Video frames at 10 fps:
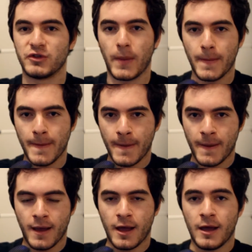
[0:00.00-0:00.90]
that
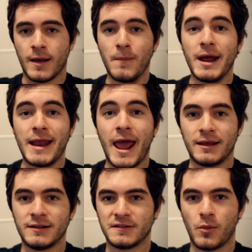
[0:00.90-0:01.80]
I might add
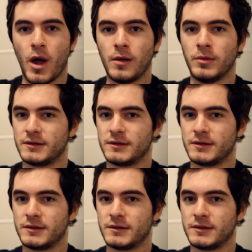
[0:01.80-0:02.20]
in as well.